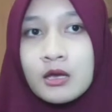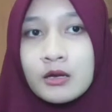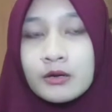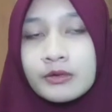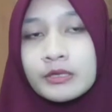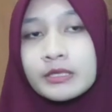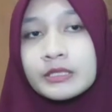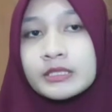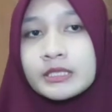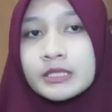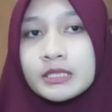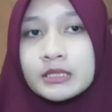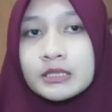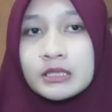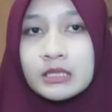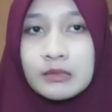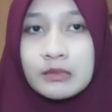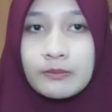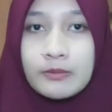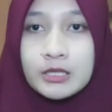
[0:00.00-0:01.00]
written
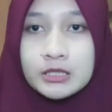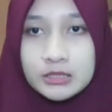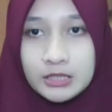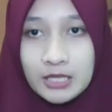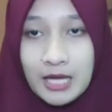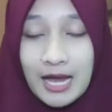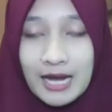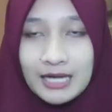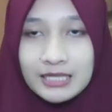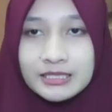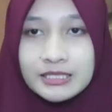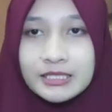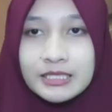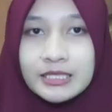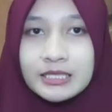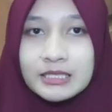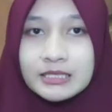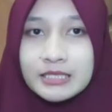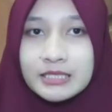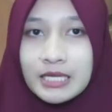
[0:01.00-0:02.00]
about the
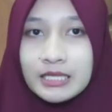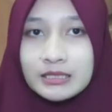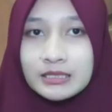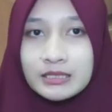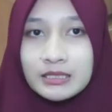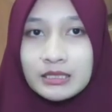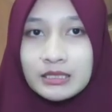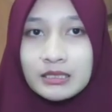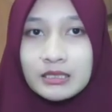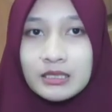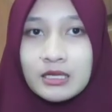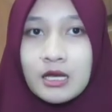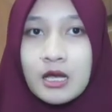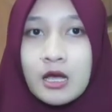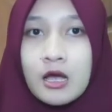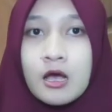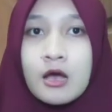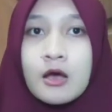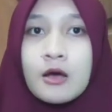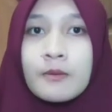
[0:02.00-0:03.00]
article title,
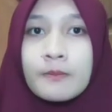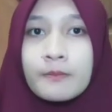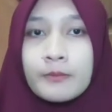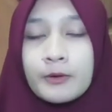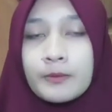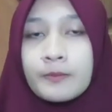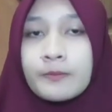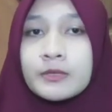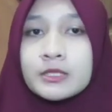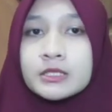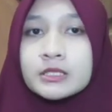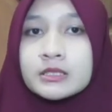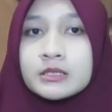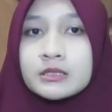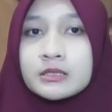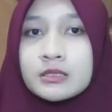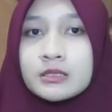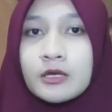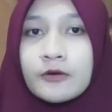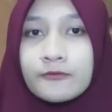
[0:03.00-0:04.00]
purpose
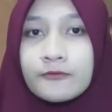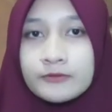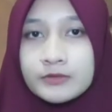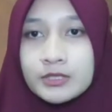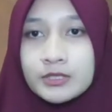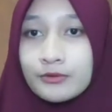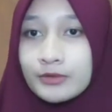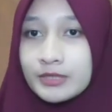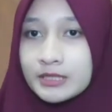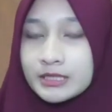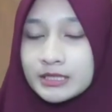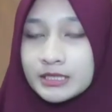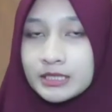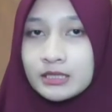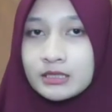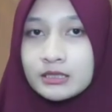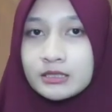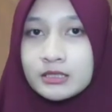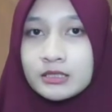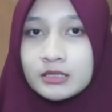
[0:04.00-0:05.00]
of the
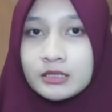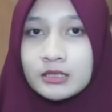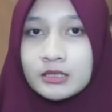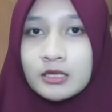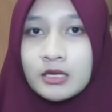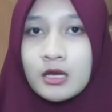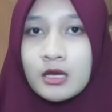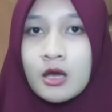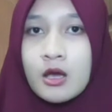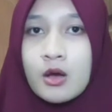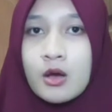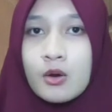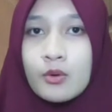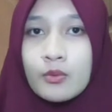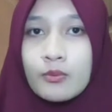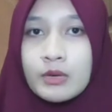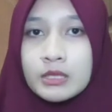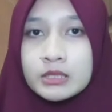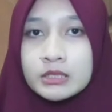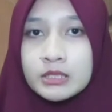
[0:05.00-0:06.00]
research,
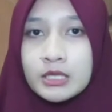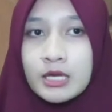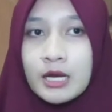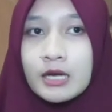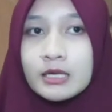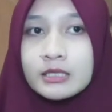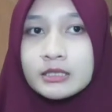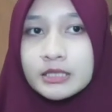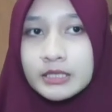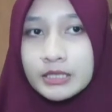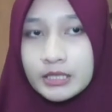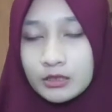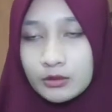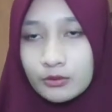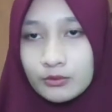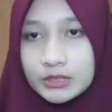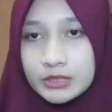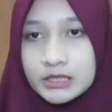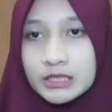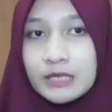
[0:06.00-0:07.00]
what the article
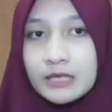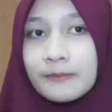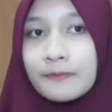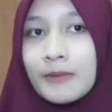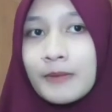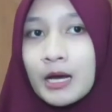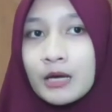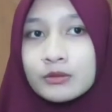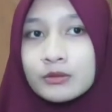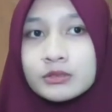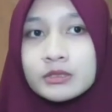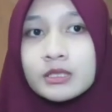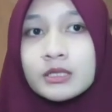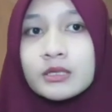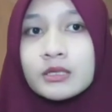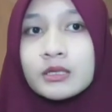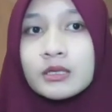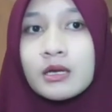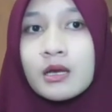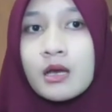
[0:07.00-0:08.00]
was about,
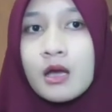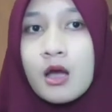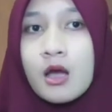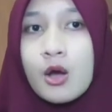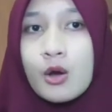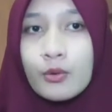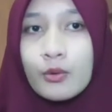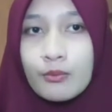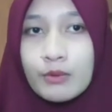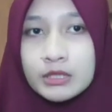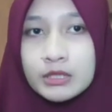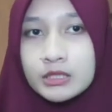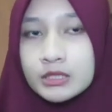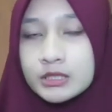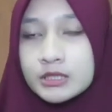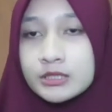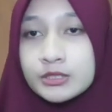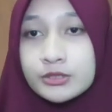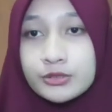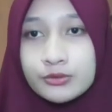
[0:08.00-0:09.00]
what the
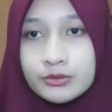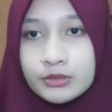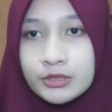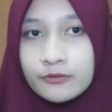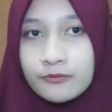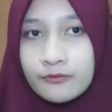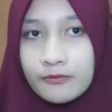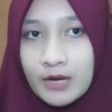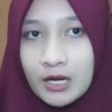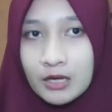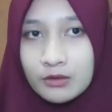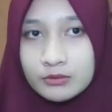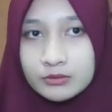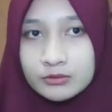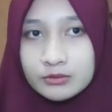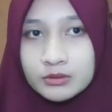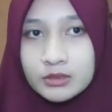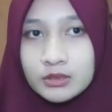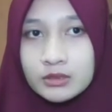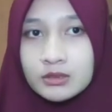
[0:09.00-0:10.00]
study
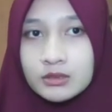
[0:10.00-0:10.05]
found,